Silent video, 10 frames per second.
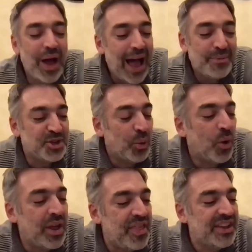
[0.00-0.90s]
Absolutely.
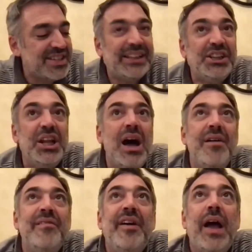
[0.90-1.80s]
One of the things I
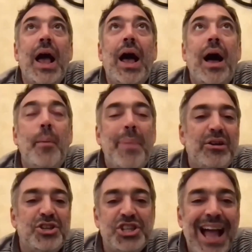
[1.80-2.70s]
love
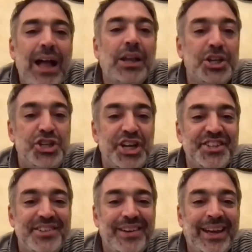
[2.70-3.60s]
about
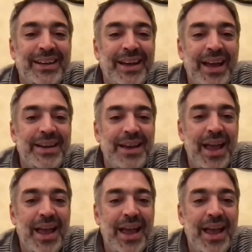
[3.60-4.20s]
challenges in